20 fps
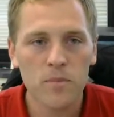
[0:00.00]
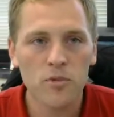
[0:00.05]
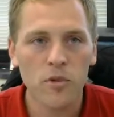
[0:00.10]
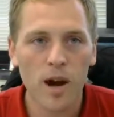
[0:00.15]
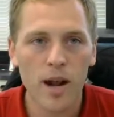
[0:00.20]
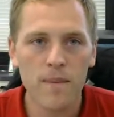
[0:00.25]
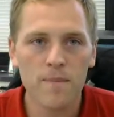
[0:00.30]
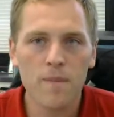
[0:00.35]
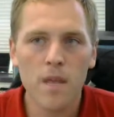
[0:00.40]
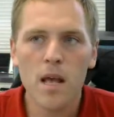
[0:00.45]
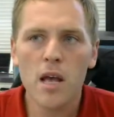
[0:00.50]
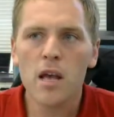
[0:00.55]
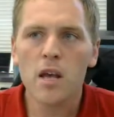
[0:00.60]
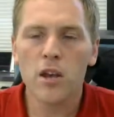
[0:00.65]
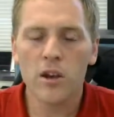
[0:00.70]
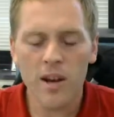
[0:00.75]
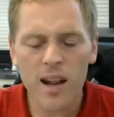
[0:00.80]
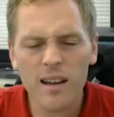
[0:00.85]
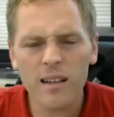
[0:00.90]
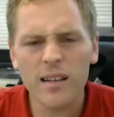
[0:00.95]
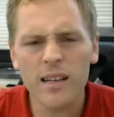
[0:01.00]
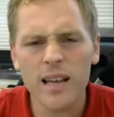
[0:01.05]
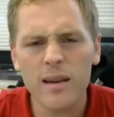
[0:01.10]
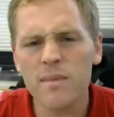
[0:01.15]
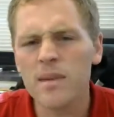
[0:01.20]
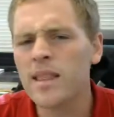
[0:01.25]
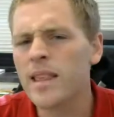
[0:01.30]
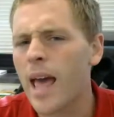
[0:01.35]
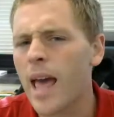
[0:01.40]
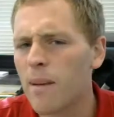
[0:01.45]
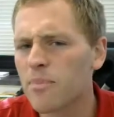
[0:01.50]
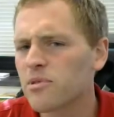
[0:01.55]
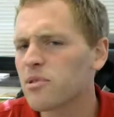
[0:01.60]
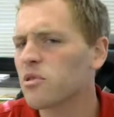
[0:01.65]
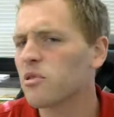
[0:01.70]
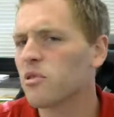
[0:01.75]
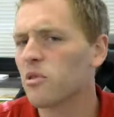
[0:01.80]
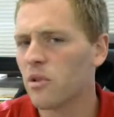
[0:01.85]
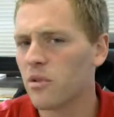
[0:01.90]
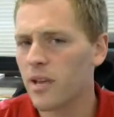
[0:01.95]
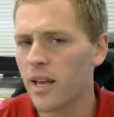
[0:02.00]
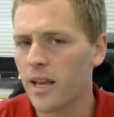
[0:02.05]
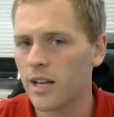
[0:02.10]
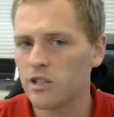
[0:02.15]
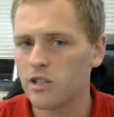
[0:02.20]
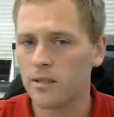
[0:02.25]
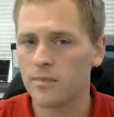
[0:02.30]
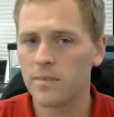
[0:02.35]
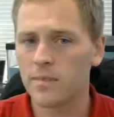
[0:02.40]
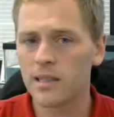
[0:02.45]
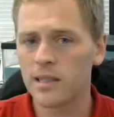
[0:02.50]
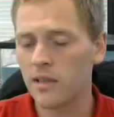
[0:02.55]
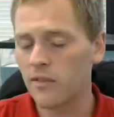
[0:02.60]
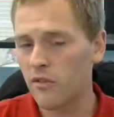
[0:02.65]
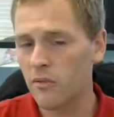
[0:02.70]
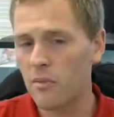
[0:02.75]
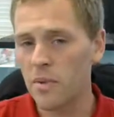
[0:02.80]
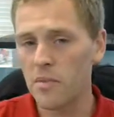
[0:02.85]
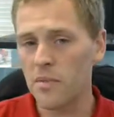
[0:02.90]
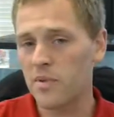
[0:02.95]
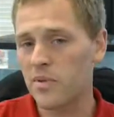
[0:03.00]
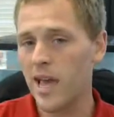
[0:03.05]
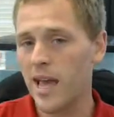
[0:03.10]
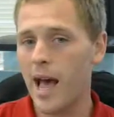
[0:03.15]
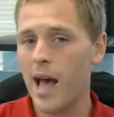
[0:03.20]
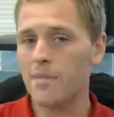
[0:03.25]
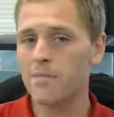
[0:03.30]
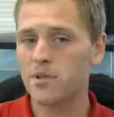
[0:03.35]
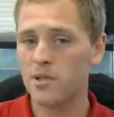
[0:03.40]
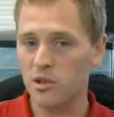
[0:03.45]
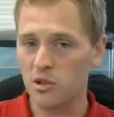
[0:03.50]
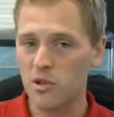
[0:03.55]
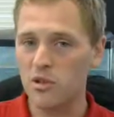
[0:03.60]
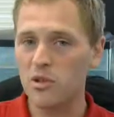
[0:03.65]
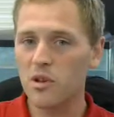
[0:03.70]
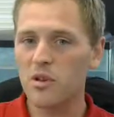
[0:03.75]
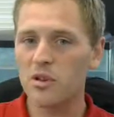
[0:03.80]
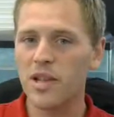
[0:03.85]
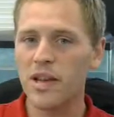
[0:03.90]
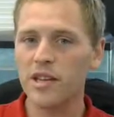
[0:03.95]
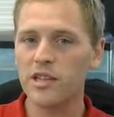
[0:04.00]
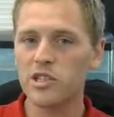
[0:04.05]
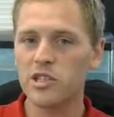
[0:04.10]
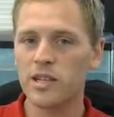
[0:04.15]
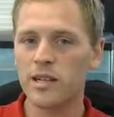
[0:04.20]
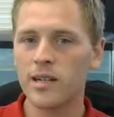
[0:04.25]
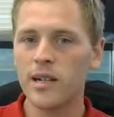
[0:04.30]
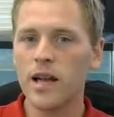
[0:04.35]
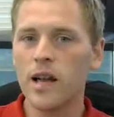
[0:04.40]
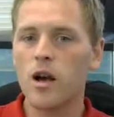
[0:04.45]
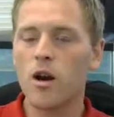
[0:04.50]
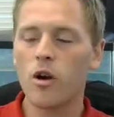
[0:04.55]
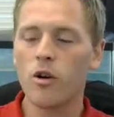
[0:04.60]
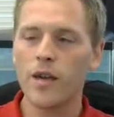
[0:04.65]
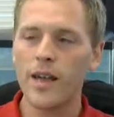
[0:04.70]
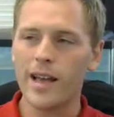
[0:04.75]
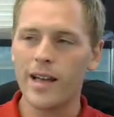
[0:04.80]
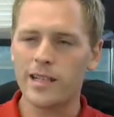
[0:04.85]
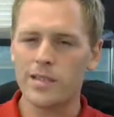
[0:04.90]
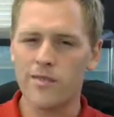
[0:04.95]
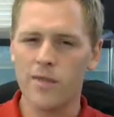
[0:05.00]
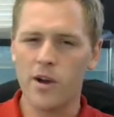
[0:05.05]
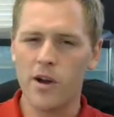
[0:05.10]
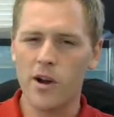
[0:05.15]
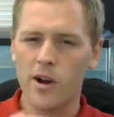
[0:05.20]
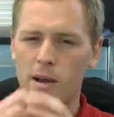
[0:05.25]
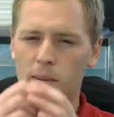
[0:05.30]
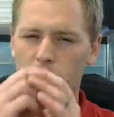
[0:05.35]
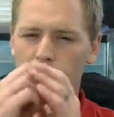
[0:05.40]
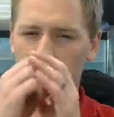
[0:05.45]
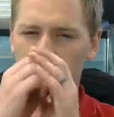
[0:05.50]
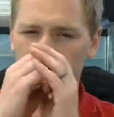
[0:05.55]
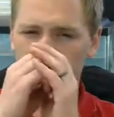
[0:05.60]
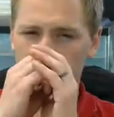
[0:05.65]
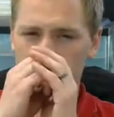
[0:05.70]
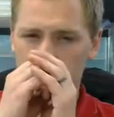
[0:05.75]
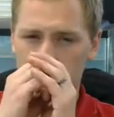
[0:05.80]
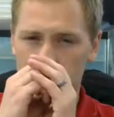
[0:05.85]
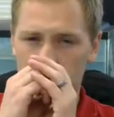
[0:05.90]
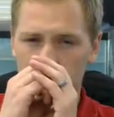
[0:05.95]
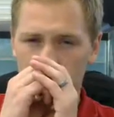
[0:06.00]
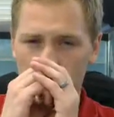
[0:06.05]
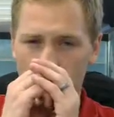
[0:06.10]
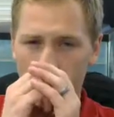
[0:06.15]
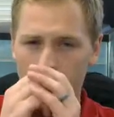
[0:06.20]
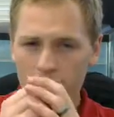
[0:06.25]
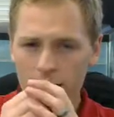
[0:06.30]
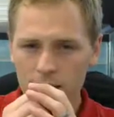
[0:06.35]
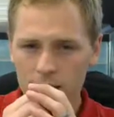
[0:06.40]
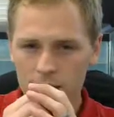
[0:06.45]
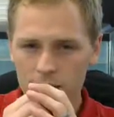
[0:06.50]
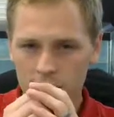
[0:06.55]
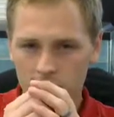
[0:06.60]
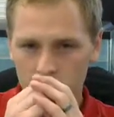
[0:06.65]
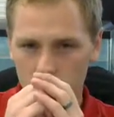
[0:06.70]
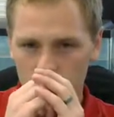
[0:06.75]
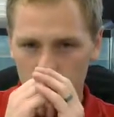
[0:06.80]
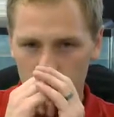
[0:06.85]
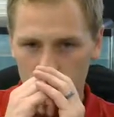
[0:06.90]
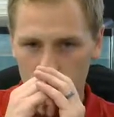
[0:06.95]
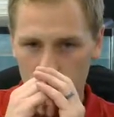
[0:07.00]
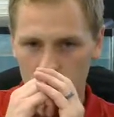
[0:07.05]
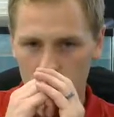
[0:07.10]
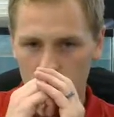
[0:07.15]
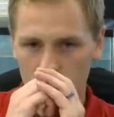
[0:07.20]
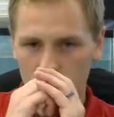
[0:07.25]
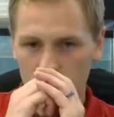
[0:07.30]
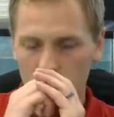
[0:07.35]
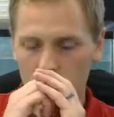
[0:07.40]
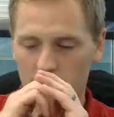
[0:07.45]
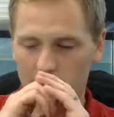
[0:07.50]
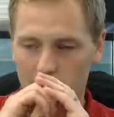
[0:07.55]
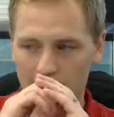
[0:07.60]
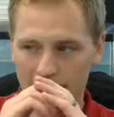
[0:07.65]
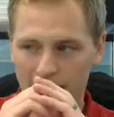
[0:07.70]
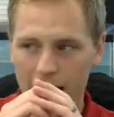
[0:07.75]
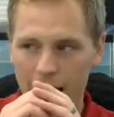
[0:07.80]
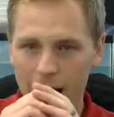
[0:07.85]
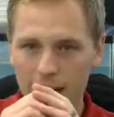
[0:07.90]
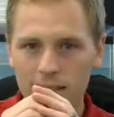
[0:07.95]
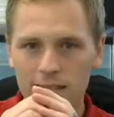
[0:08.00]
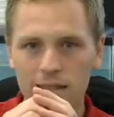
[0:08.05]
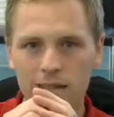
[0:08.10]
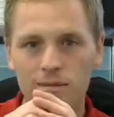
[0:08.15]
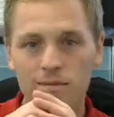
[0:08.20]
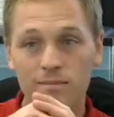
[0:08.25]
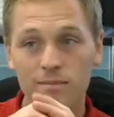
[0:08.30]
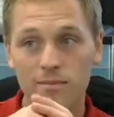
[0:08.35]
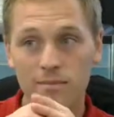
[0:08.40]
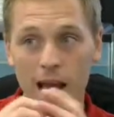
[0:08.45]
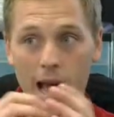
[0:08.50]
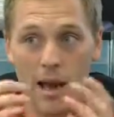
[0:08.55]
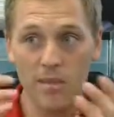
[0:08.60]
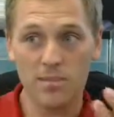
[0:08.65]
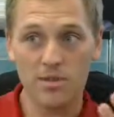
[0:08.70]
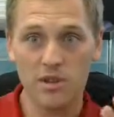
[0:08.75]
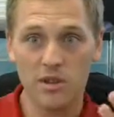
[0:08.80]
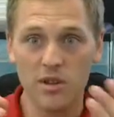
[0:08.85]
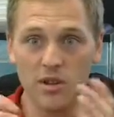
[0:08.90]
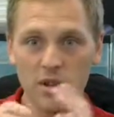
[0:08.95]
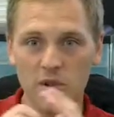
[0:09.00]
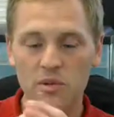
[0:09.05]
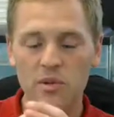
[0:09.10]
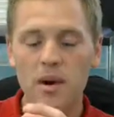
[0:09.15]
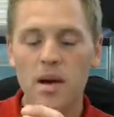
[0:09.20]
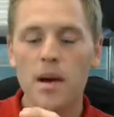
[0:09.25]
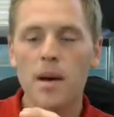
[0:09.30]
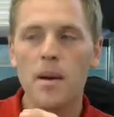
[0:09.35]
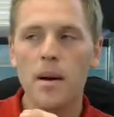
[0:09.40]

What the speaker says: Right? You're not going to give me the absolute location because if you remember the absolute location, okay, it's very exact or exact, absolute.